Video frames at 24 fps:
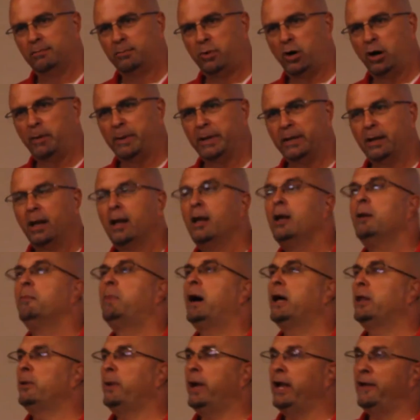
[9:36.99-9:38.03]
Permit.
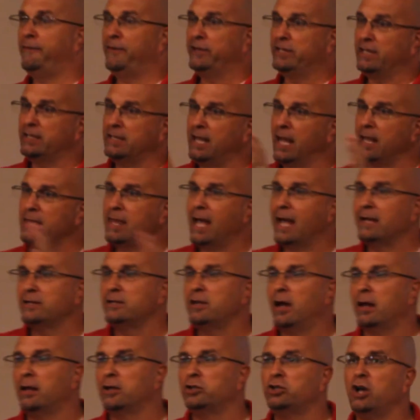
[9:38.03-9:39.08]
By the way, if it's a $10,000
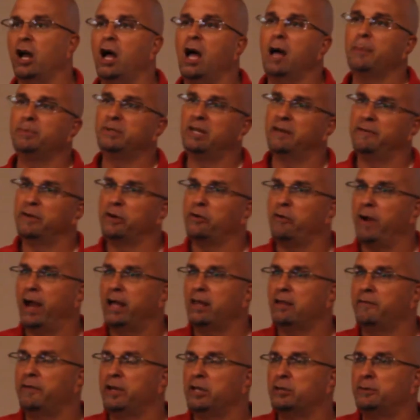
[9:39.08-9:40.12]
job, $7
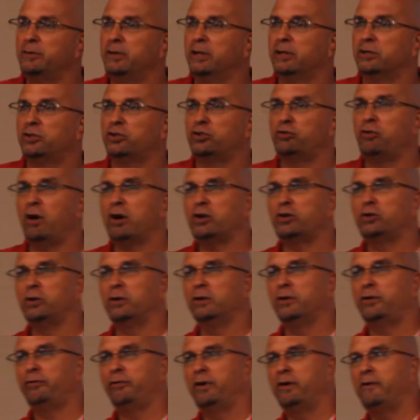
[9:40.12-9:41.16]
grand of it is
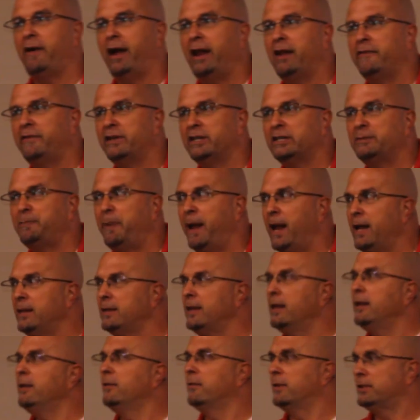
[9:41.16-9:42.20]
structural, $3 grand of it is
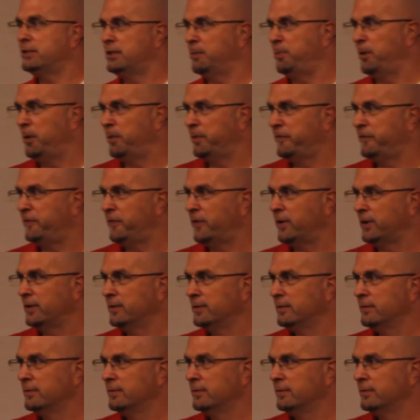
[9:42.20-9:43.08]
painting, what's the permit for?